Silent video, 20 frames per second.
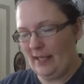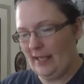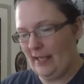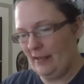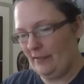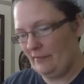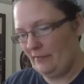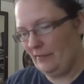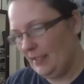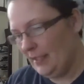
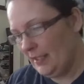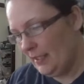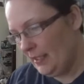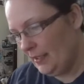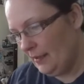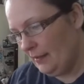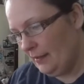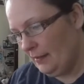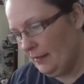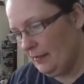caffeine
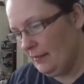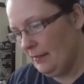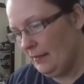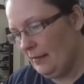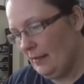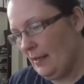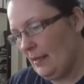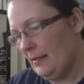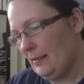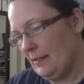in it
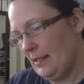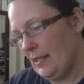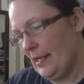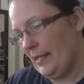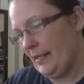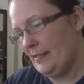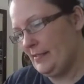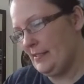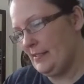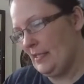at
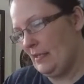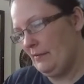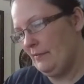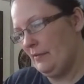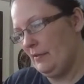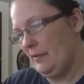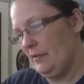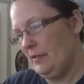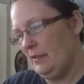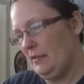like 6